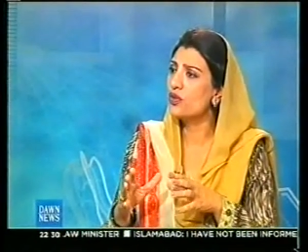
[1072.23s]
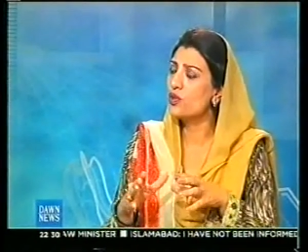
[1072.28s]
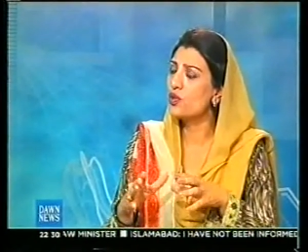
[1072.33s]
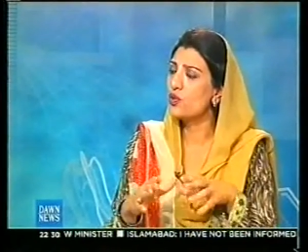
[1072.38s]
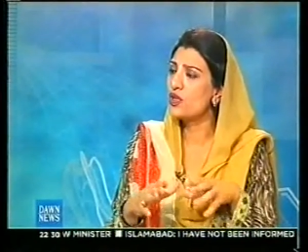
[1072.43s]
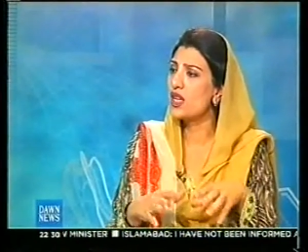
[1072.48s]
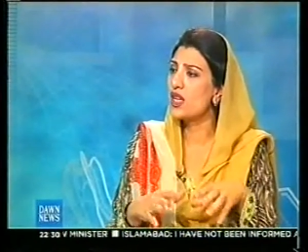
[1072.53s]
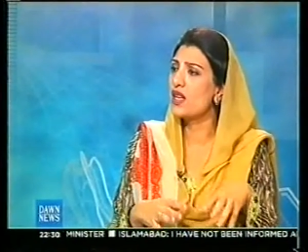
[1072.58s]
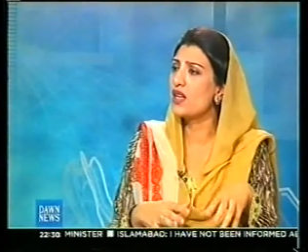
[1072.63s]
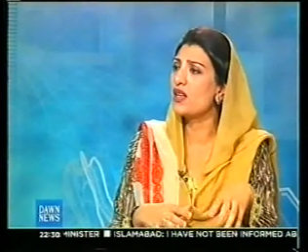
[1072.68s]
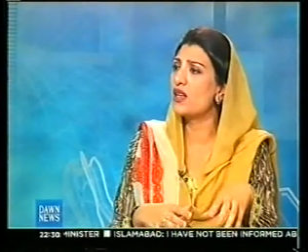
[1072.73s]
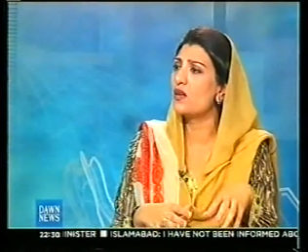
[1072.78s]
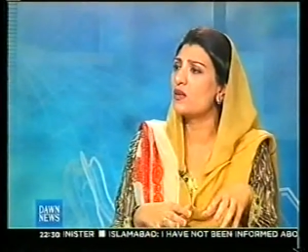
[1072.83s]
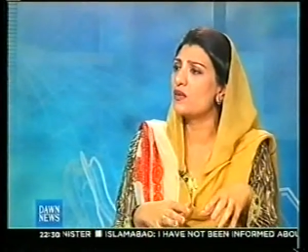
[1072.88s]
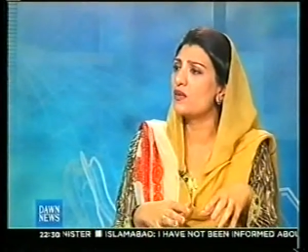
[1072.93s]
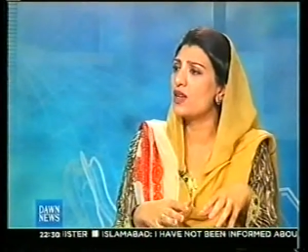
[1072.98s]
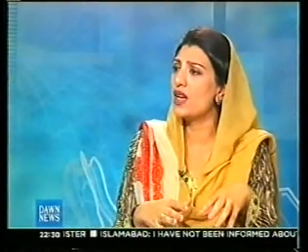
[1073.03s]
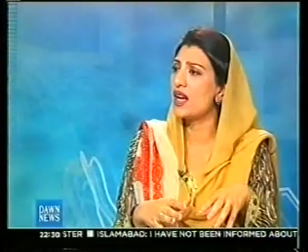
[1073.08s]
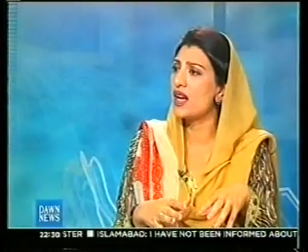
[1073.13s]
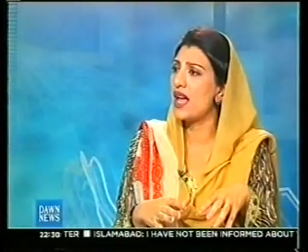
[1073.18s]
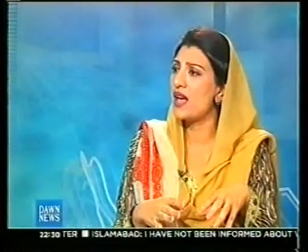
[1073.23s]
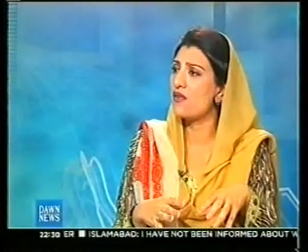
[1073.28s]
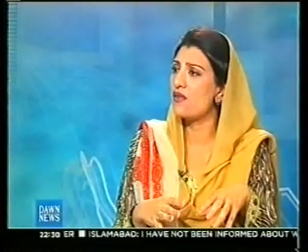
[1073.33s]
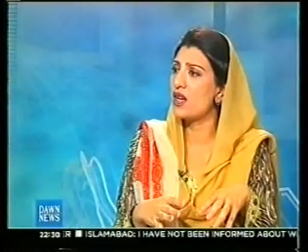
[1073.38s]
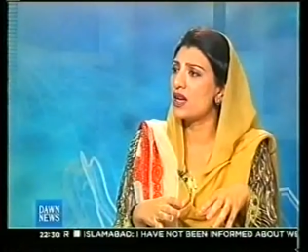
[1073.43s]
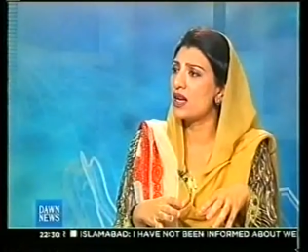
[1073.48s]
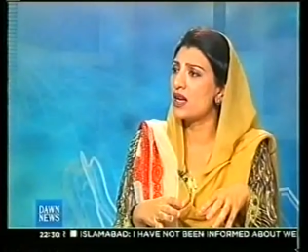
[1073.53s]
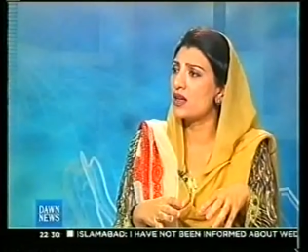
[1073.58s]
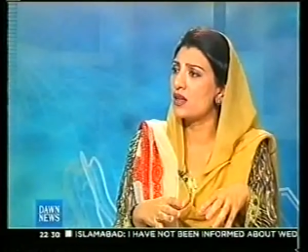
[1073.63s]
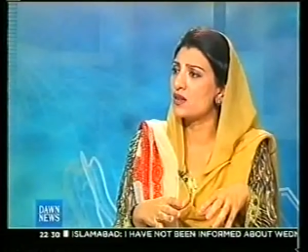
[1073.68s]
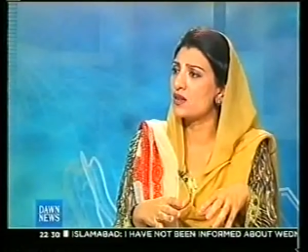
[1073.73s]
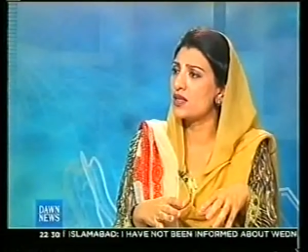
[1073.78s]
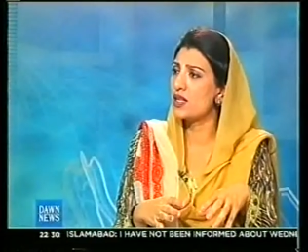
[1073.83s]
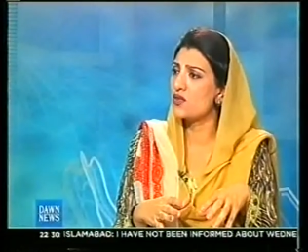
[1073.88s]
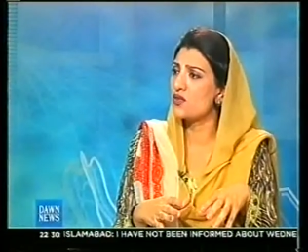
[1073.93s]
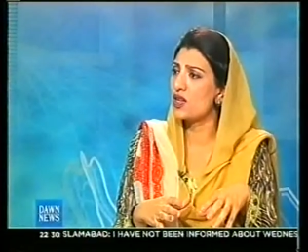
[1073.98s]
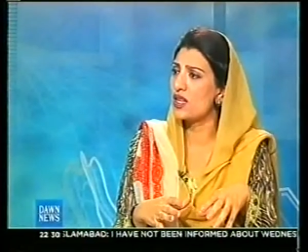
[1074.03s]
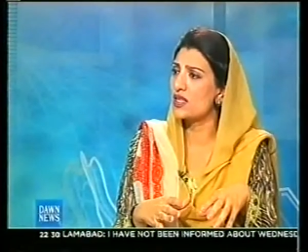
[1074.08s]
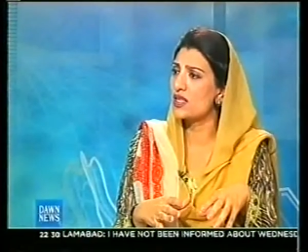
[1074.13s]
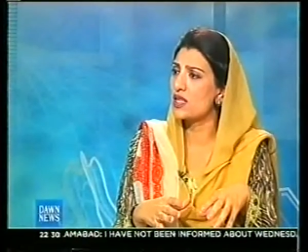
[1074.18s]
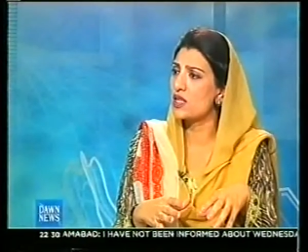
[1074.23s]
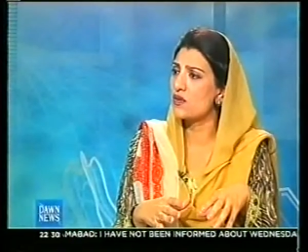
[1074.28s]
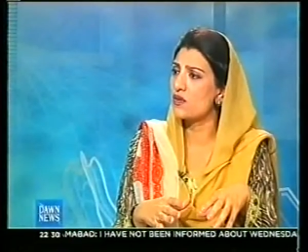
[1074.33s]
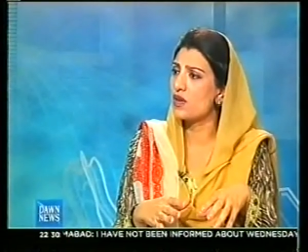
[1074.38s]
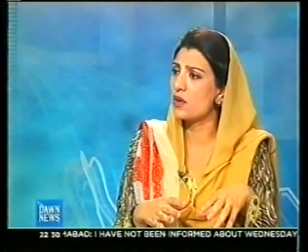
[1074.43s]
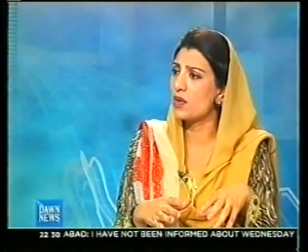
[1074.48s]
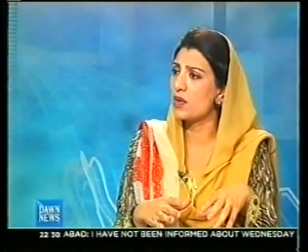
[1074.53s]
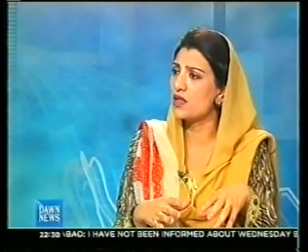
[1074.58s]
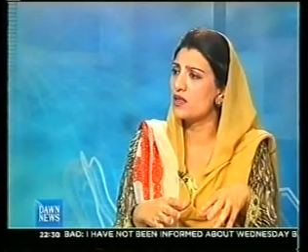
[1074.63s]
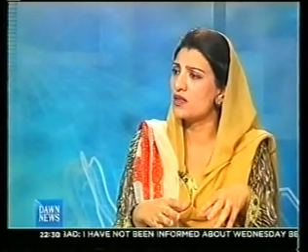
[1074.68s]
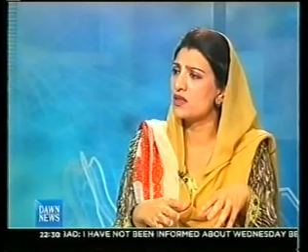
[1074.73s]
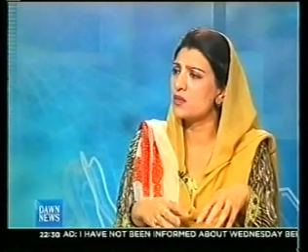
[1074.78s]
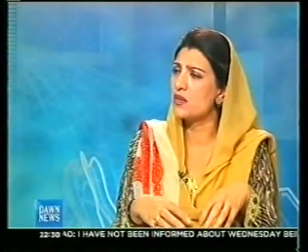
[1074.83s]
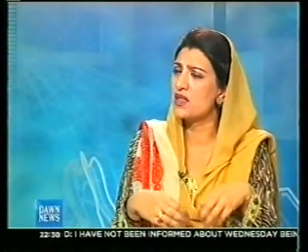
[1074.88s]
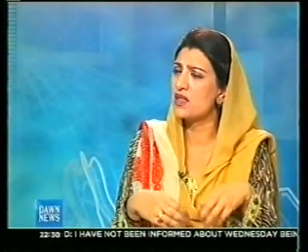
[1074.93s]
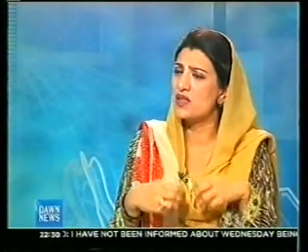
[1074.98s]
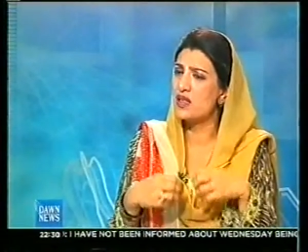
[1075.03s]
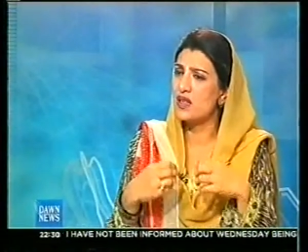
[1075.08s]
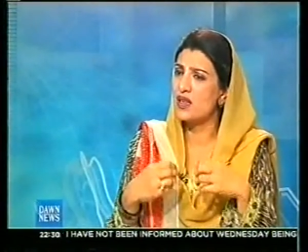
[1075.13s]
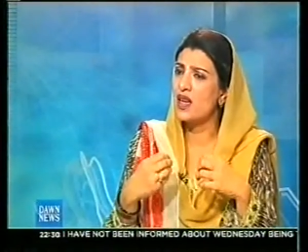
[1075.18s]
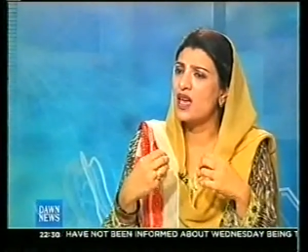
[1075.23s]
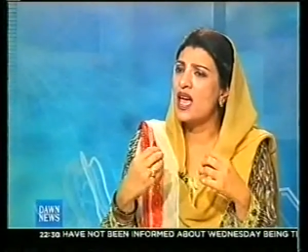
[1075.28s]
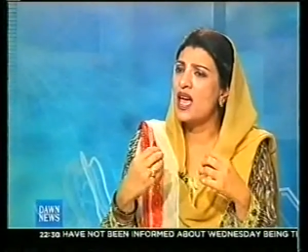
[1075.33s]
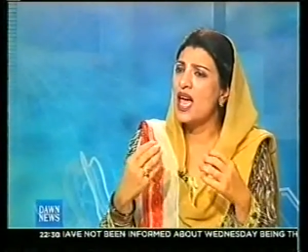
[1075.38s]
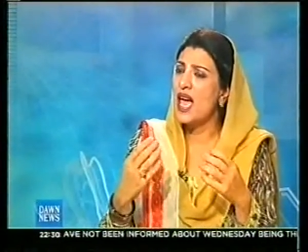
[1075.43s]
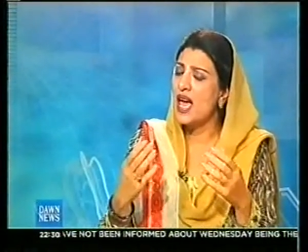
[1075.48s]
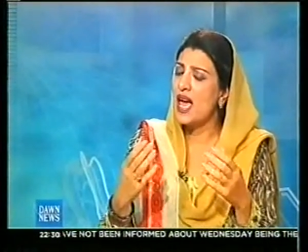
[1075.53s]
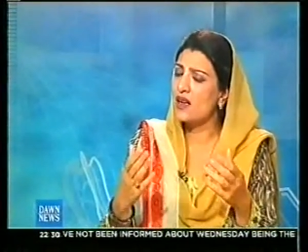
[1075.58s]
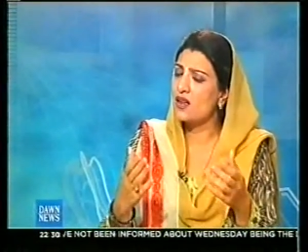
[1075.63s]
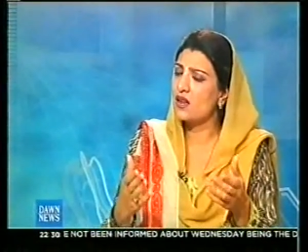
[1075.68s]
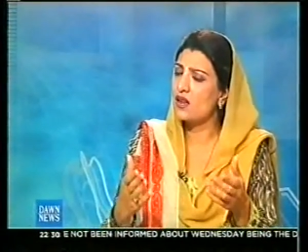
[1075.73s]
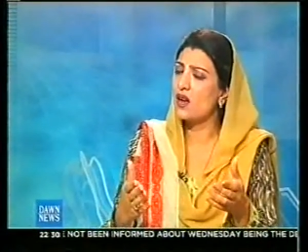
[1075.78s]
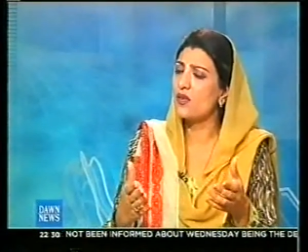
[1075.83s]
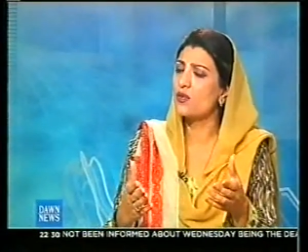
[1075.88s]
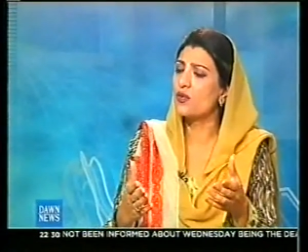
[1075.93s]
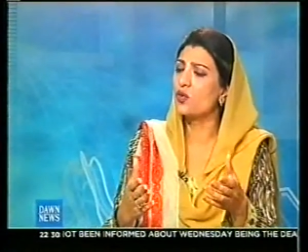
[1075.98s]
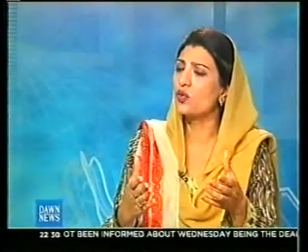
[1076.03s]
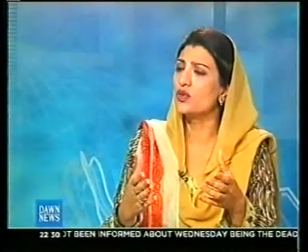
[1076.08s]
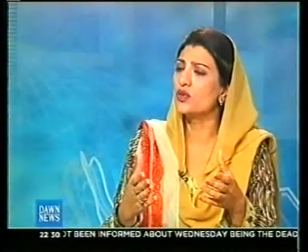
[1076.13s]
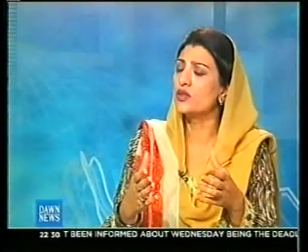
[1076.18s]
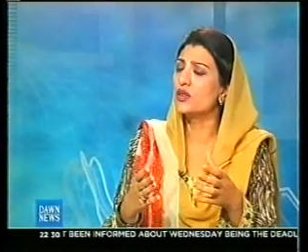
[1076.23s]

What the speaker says: Today we are having a Central Executive Committee's meeting, and of course